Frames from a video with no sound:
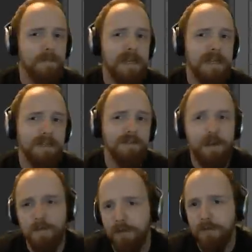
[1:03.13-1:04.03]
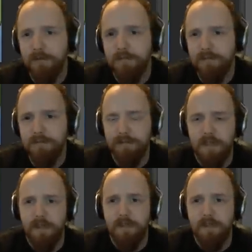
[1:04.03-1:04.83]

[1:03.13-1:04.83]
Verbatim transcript: making in general, uh,